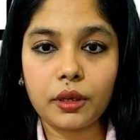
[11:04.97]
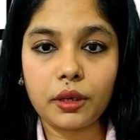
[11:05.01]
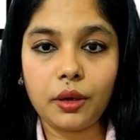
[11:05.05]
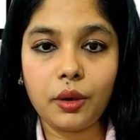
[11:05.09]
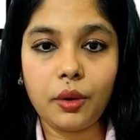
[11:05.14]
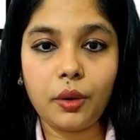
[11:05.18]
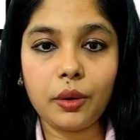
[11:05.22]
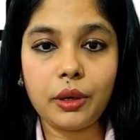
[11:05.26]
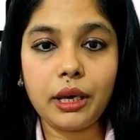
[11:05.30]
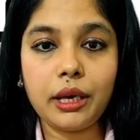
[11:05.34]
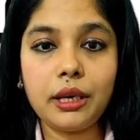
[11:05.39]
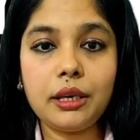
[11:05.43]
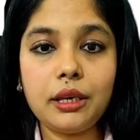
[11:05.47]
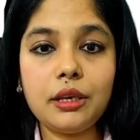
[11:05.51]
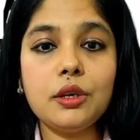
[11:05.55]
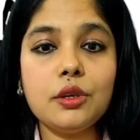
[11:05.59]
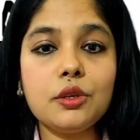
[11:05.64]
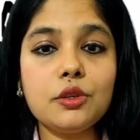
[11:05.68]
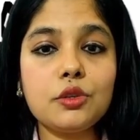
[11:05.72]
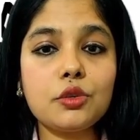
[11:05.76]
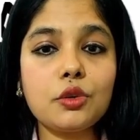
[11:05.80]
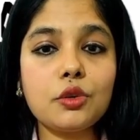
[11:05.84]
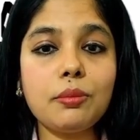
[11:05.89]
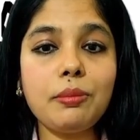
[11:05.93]
Okay,
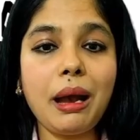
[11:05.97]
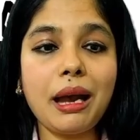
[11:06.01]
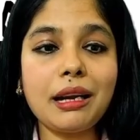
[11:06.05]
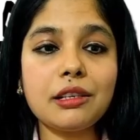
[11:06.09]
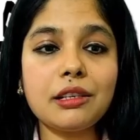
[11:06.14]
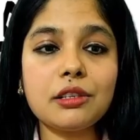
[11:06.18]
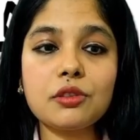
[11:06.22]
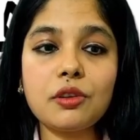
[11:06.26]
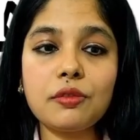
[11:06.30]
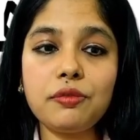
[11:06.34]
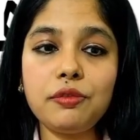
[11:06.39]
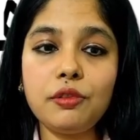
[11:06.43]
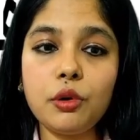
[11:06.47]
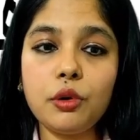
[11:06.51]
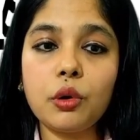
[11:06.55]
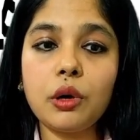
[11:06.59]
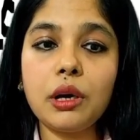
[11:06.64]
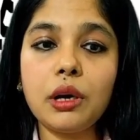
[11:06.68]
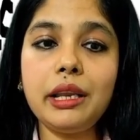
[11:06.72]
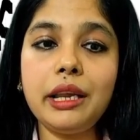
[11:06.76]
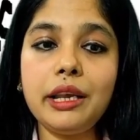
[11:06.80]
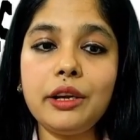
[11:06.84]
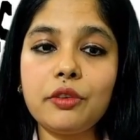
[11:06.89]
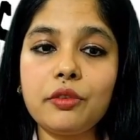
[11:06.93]
so matters of local
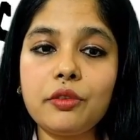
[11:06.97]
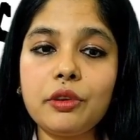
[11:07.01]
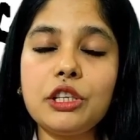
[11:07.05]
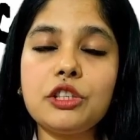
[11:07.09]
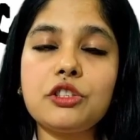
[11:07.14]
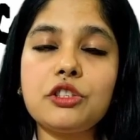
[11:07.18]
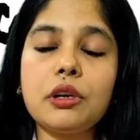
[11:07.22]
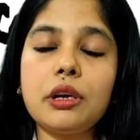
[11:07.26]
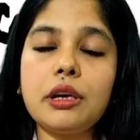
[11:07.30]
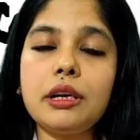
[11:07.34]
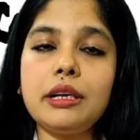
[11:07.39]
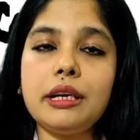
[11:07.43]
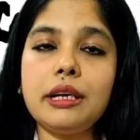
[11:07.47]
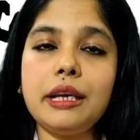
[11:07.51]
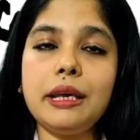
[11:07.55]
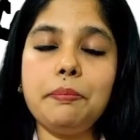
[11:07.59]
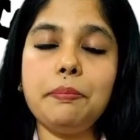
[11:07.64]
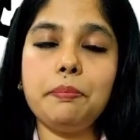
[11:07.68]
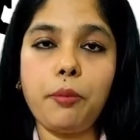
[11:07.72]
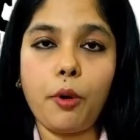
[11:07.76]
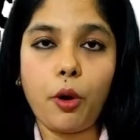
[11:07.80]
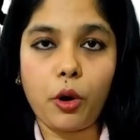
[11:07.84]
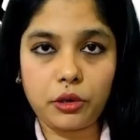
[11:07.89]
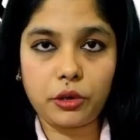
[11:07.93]
and regional
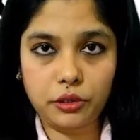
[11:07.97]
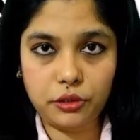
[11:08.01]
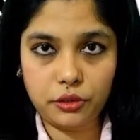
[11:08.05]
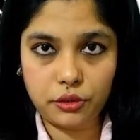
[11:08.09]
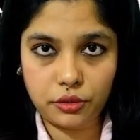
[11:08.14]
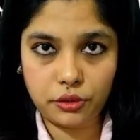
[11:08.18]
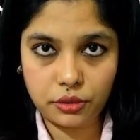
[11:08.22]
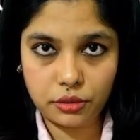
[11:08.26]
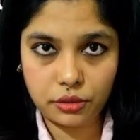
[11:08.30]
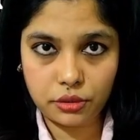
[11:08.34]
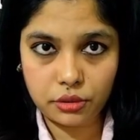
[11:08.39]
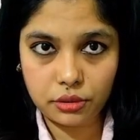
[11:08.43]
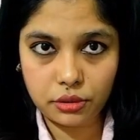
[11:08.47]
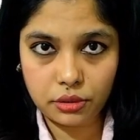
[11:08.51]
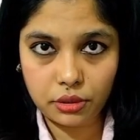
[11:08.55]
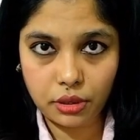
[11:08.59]
importance